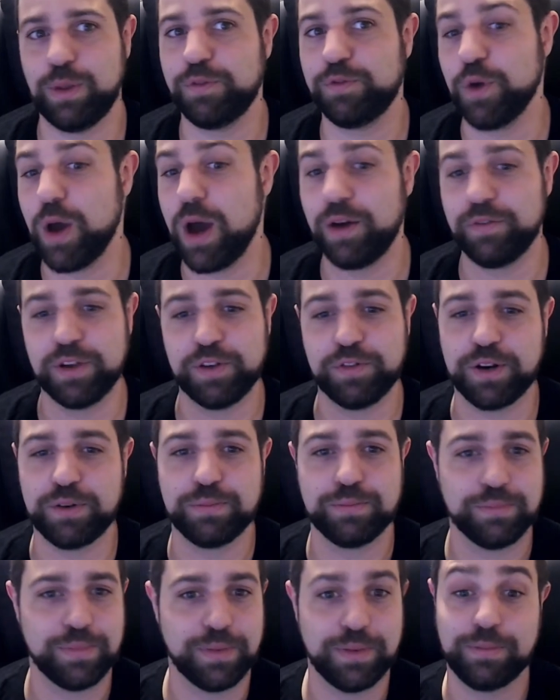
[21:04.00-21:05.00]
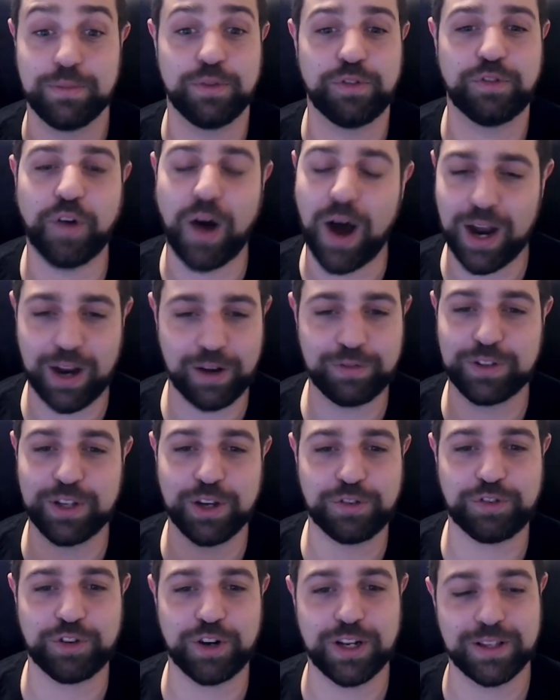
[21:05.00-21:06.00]
if you have even 5
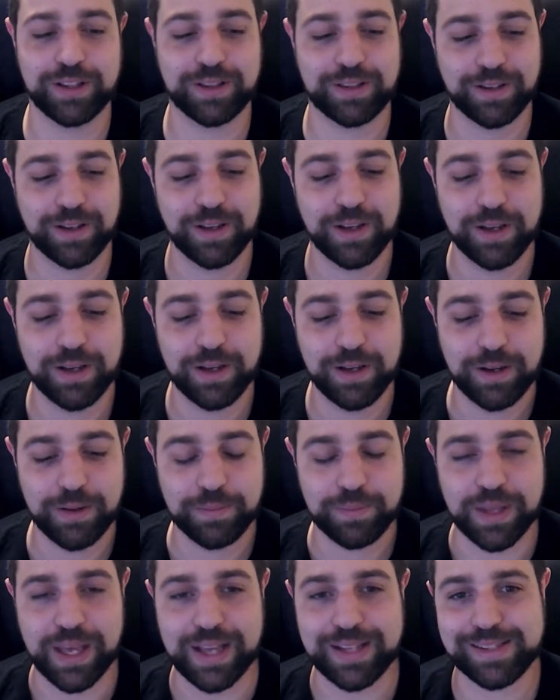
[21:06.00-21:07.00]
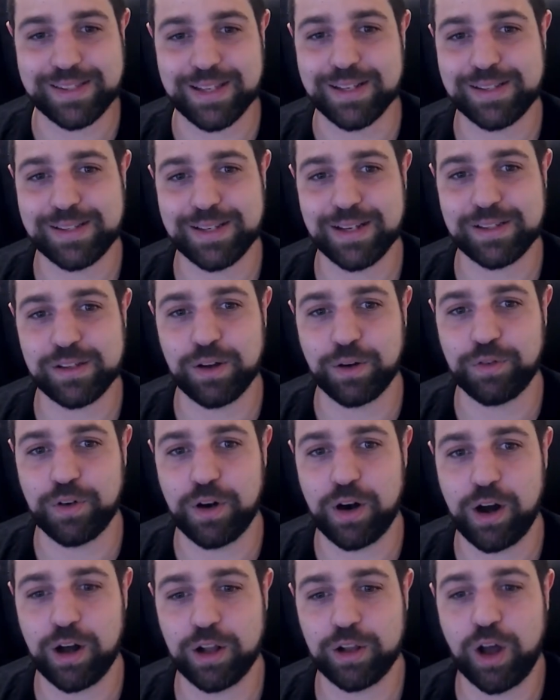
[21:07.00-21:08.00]
different instances of
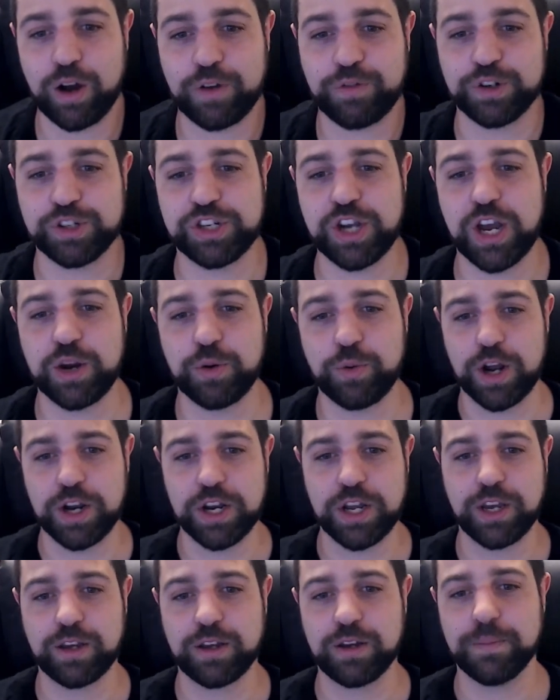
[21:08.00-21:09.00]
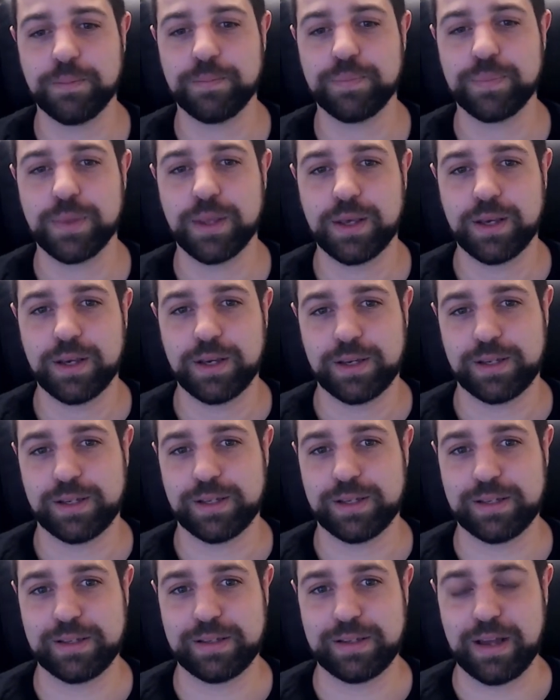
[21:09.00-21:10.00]
Log4j running.
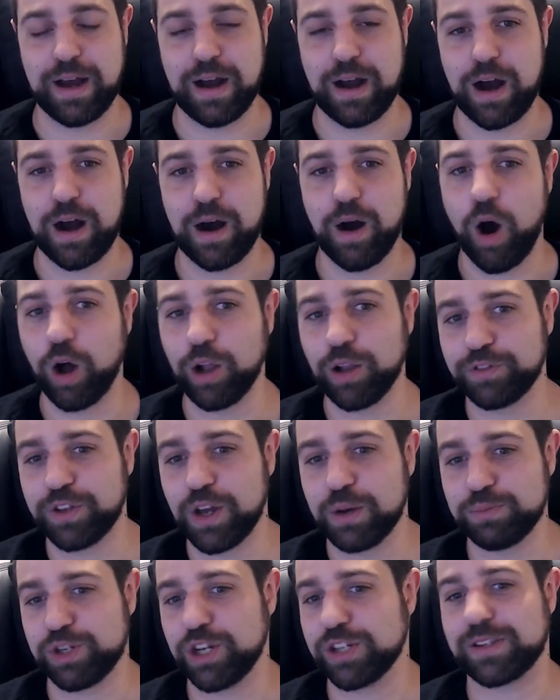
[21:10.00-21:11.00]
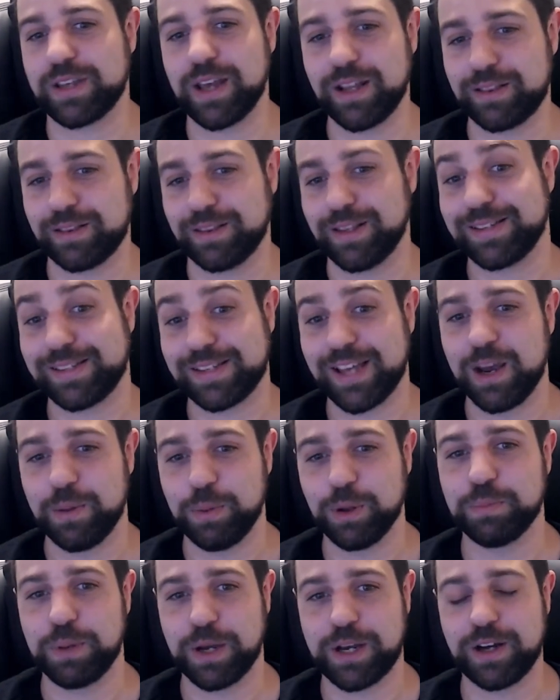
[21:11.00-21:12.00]
All of them just get
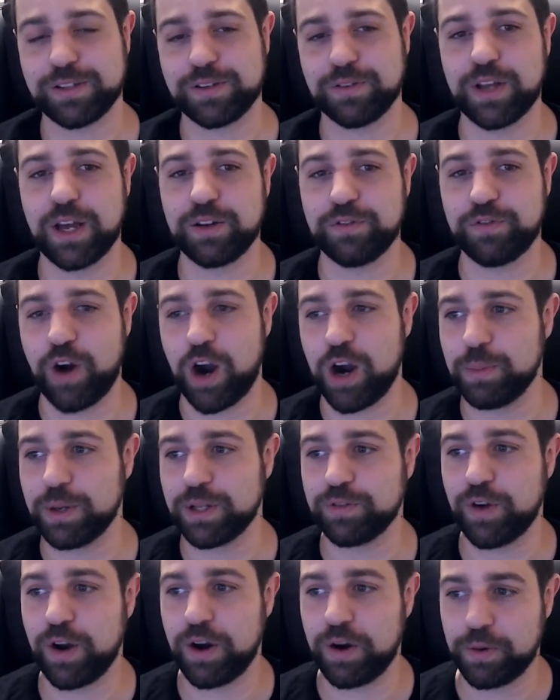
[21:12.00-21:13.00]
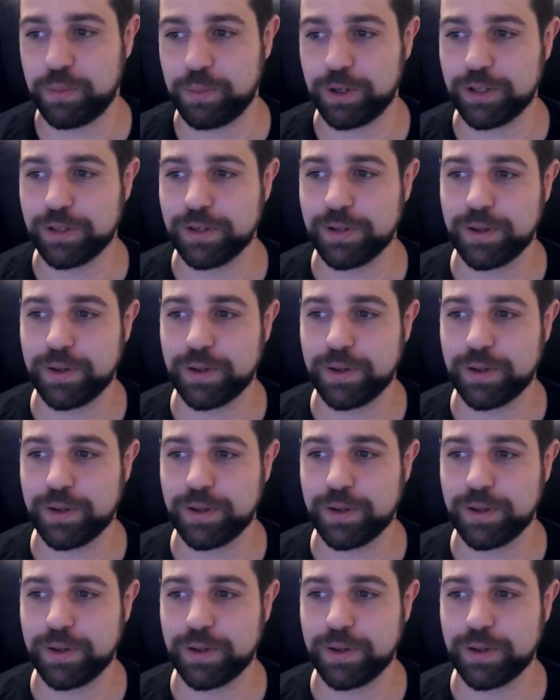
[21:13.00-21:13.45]
disabled because of the environment variable.